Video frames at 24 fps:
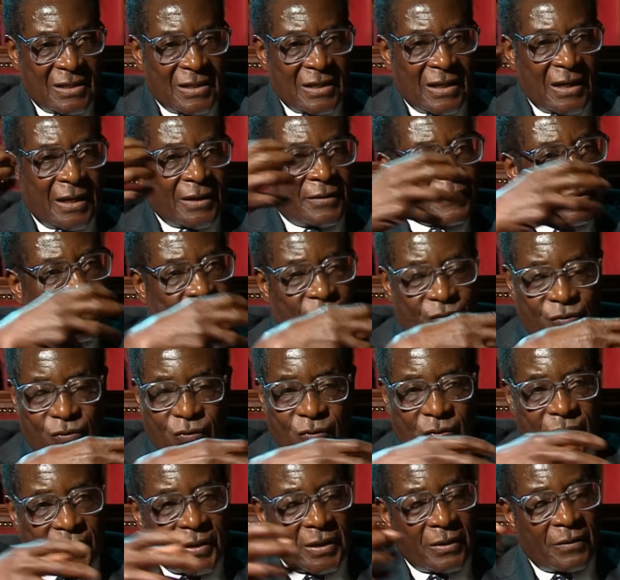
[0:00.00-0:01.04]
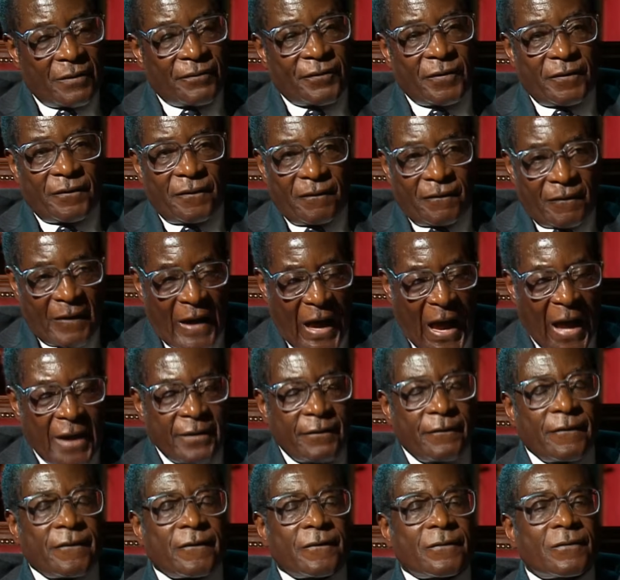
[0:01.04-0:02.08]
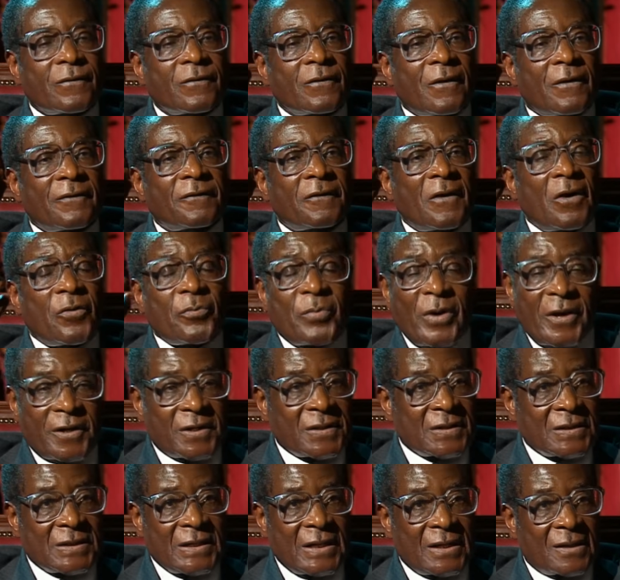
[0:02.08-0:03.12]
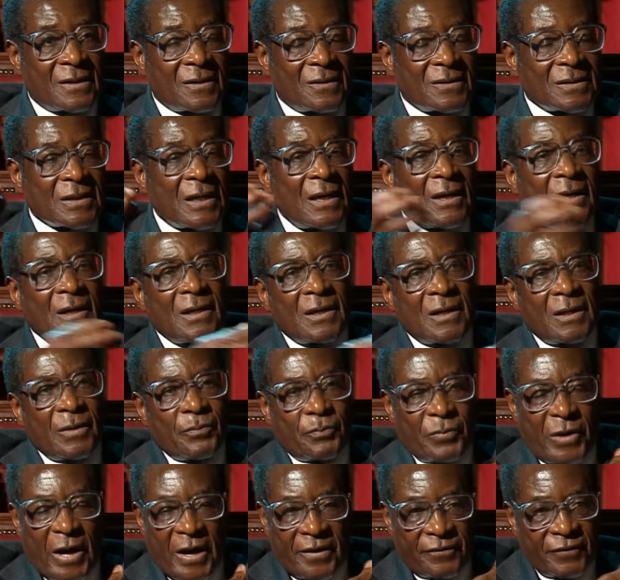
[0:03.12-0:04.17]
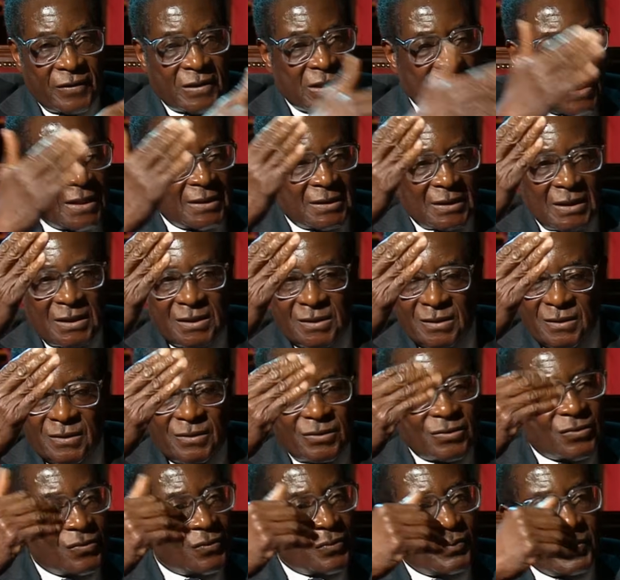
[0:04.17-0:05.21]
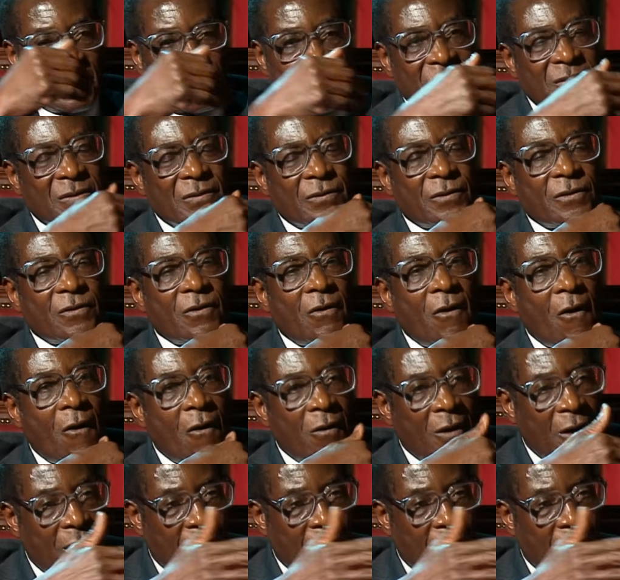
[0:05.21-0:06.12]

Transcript: And you're talking of a handful of parastatals. Privatization took place long